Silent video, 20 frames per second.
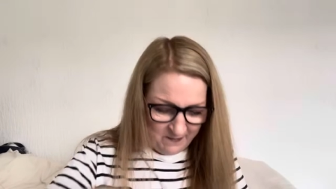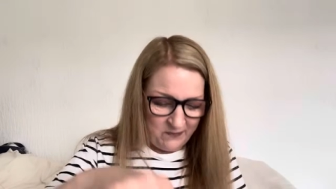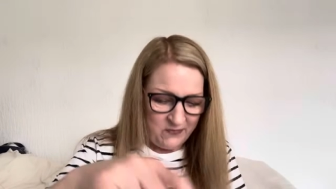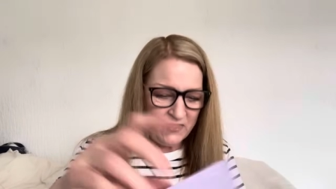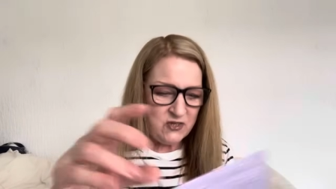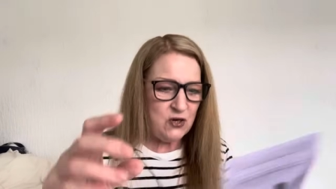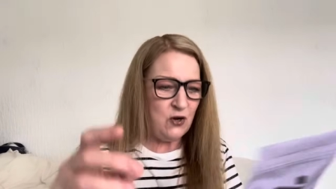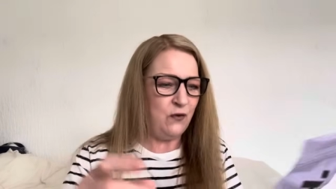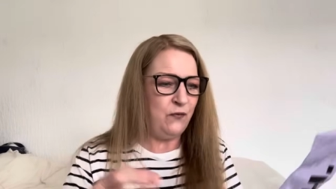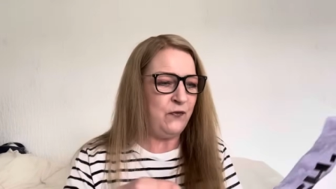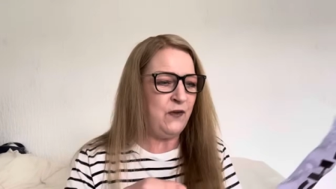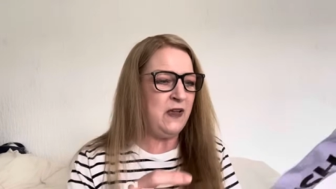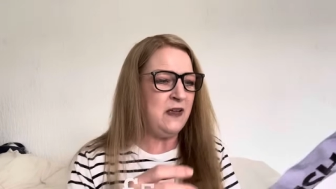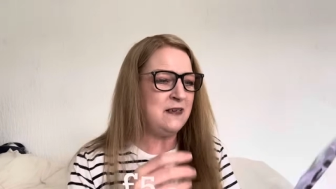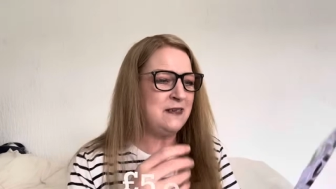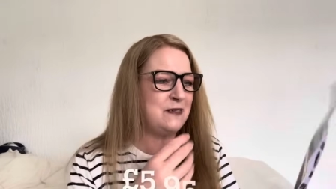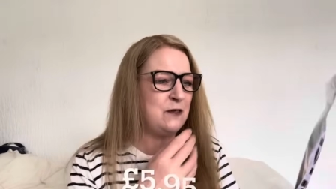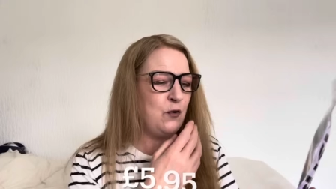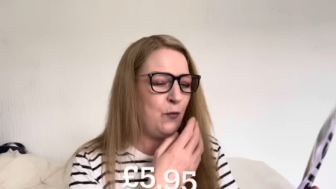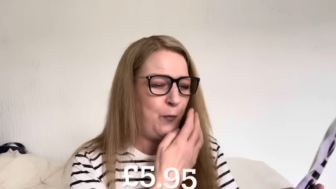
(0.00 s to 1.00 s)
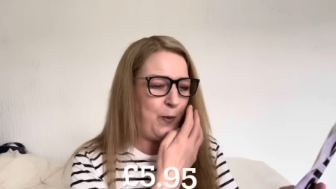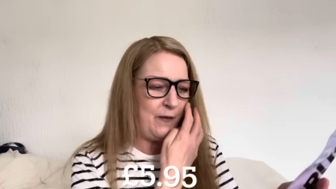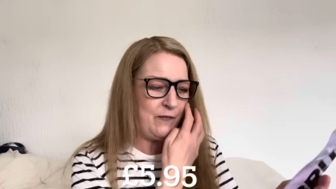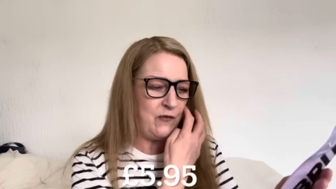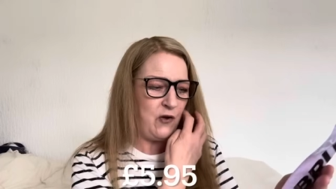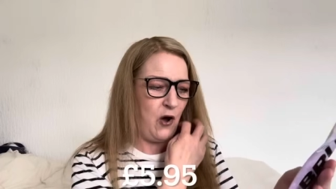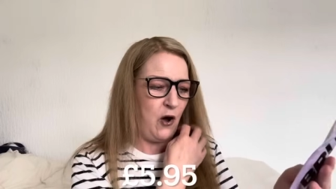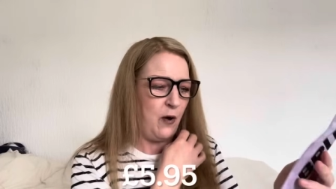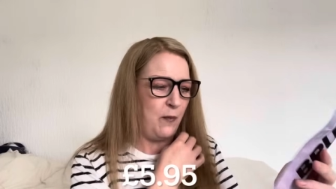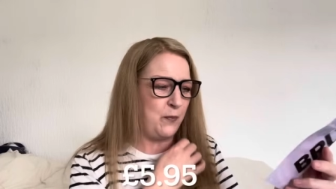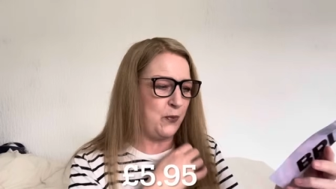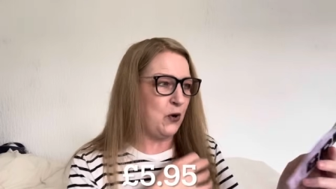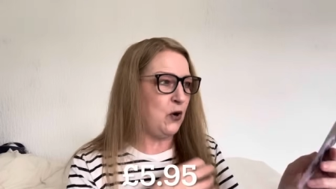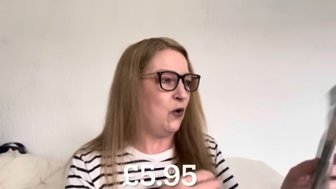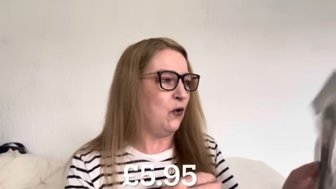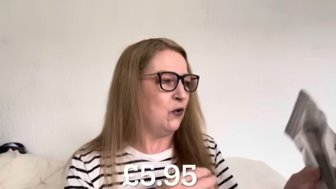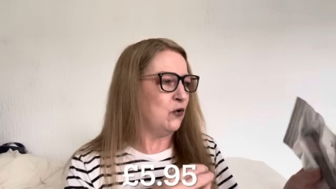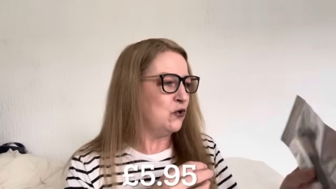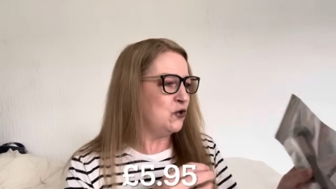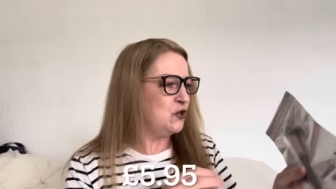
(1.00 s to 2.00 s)
So first up, I've got a
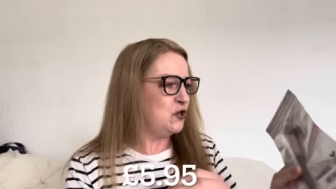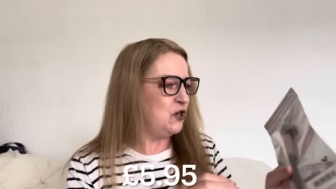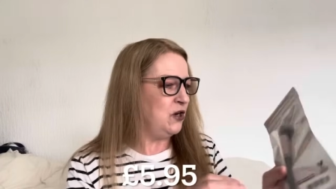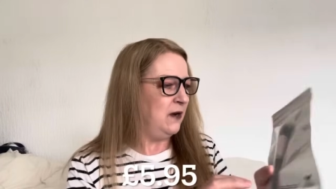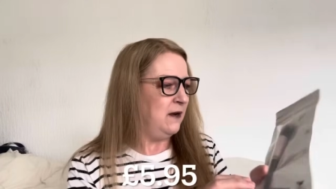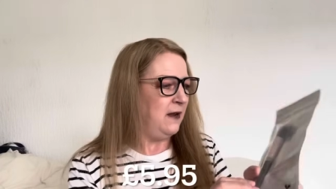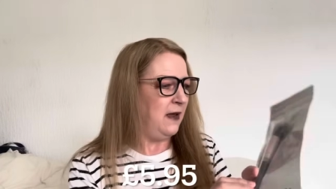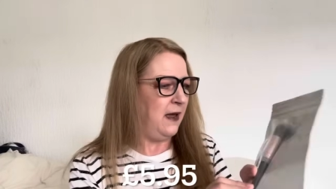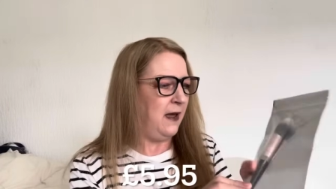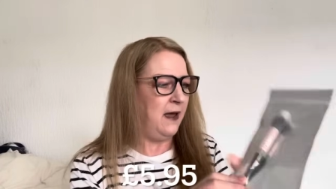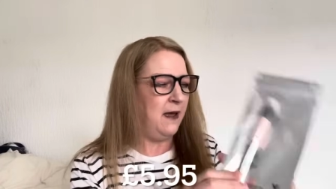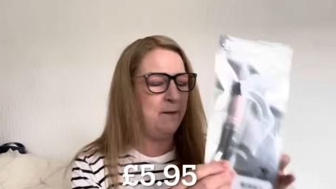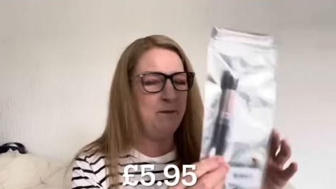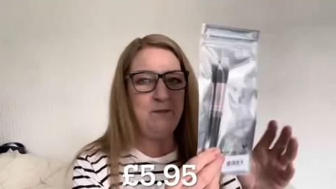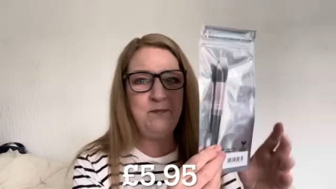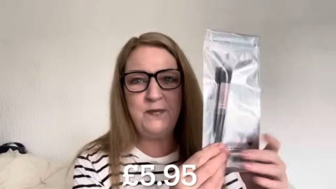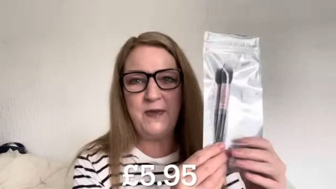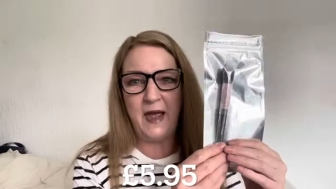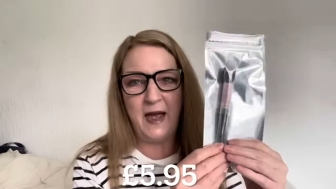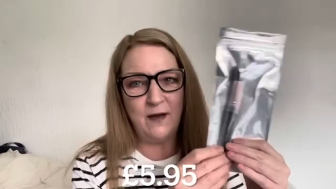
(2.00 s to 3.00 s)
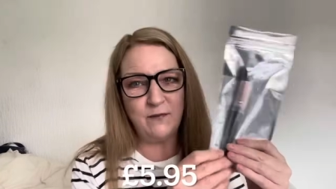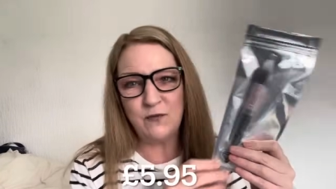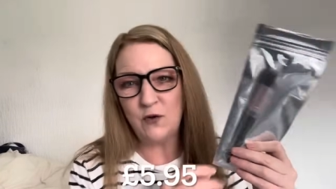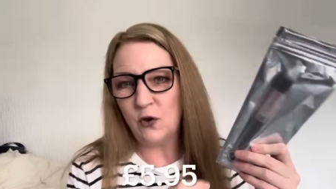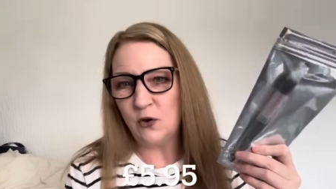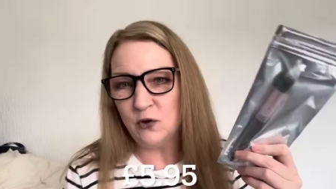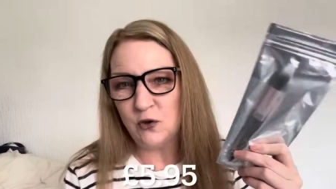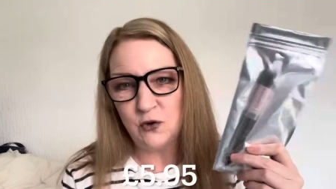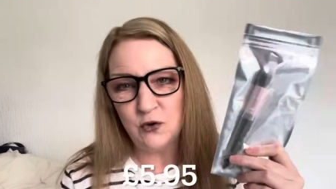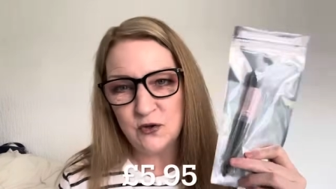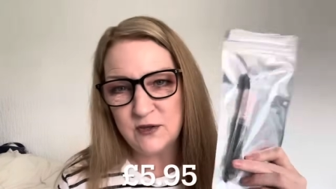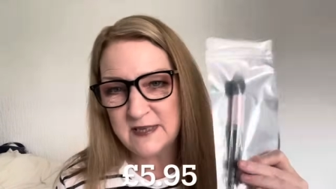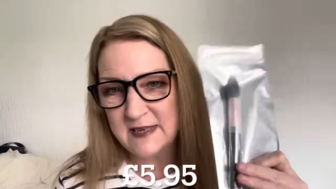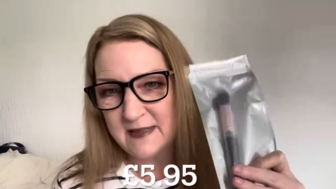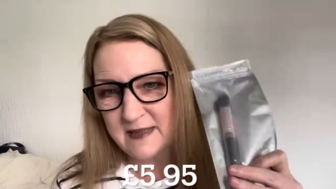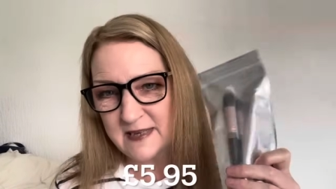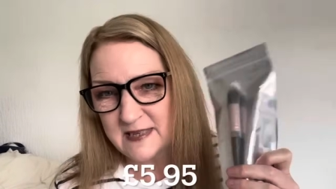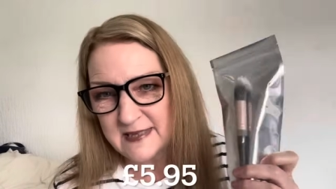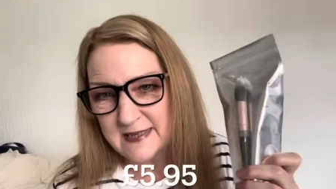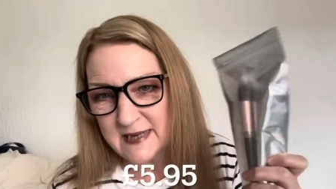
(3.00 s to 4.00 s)
brush. Um, I've got loads of
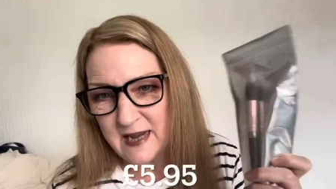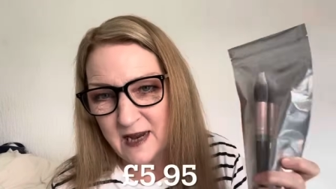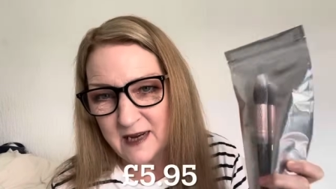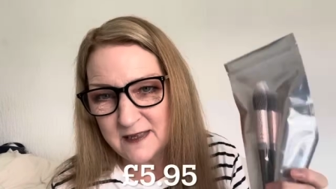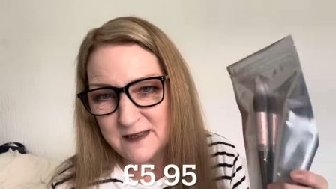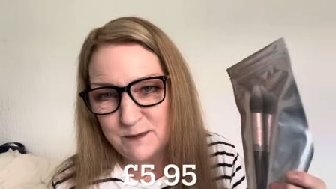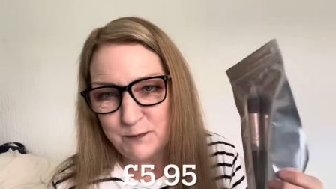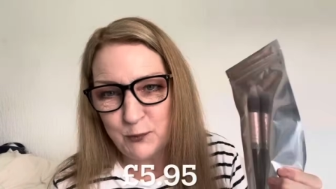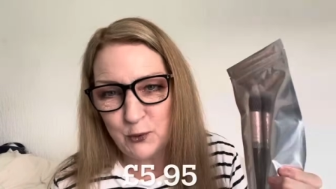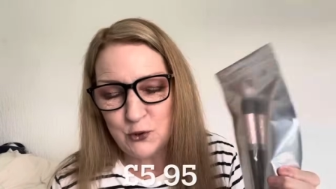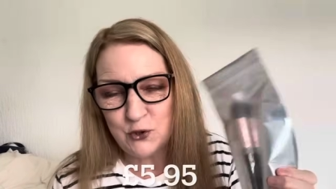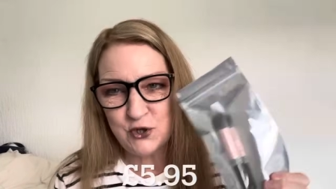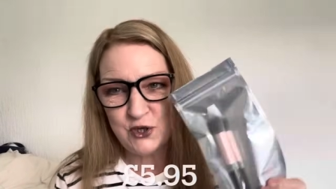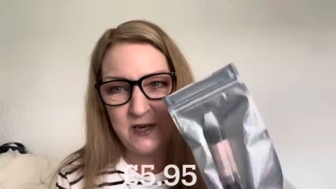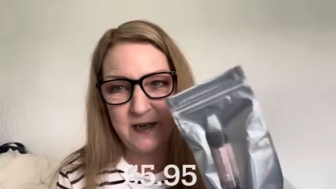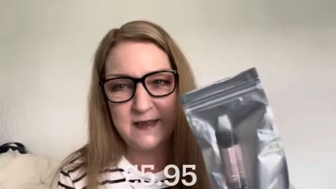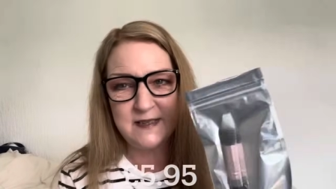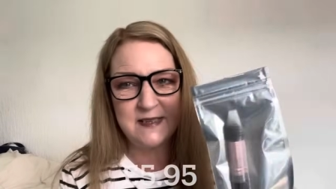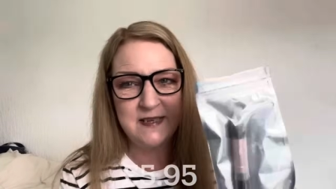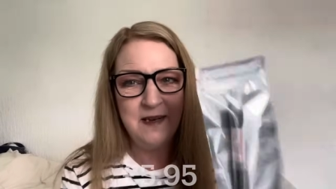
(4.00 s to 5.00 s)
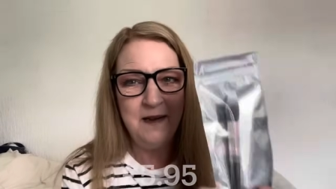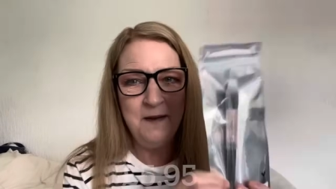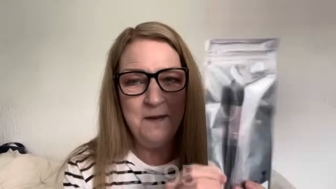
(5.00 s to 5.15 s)
this size brushes.